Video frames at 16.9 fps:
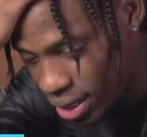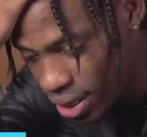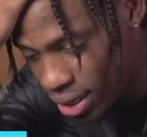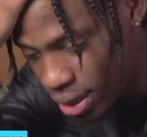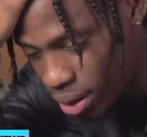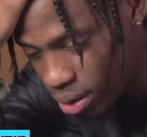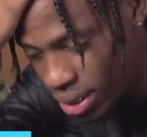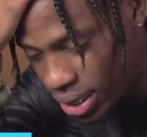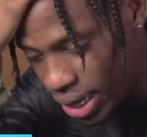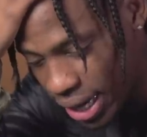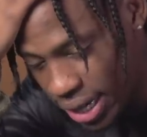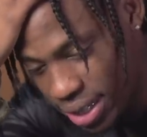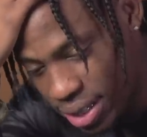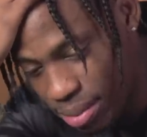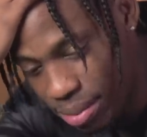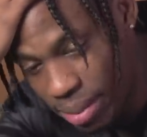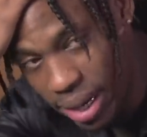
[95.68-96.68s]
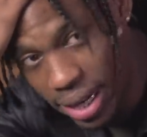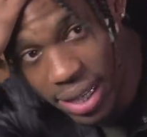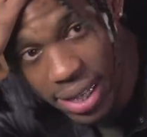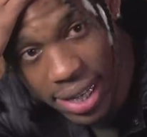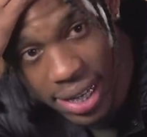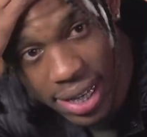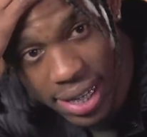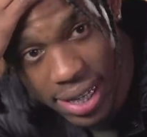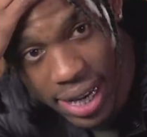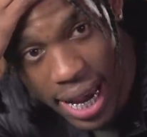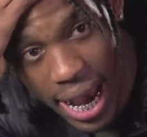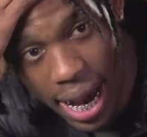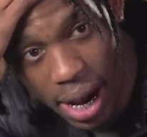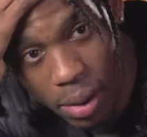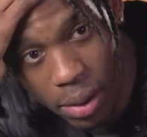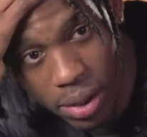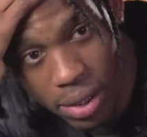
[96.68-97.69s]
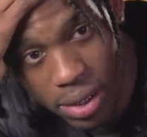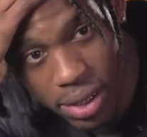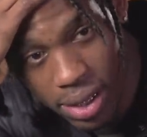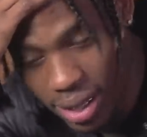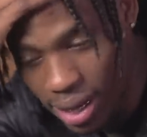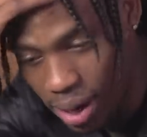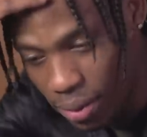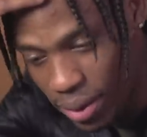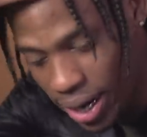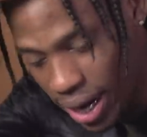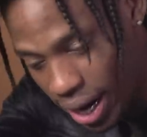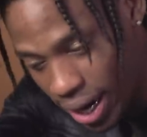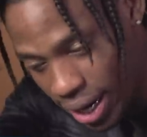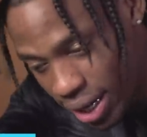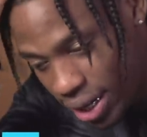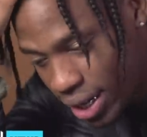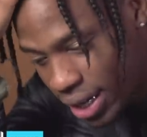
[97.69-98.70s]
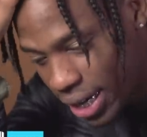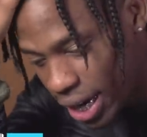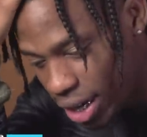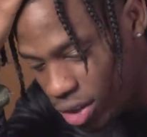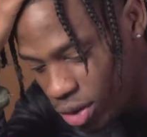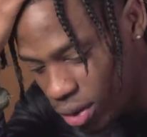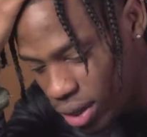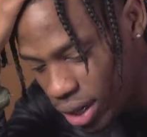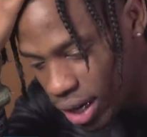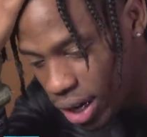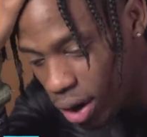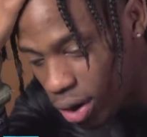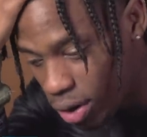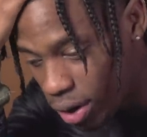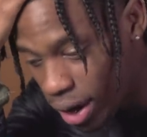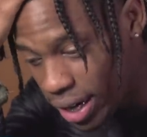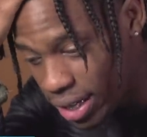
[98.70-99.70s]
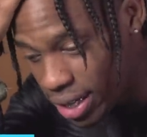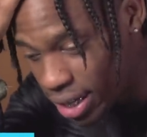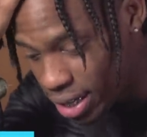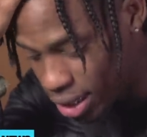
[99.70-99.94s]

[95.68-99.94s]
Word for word: you know, seconds and minutes and this hours that we got that you can go crazy.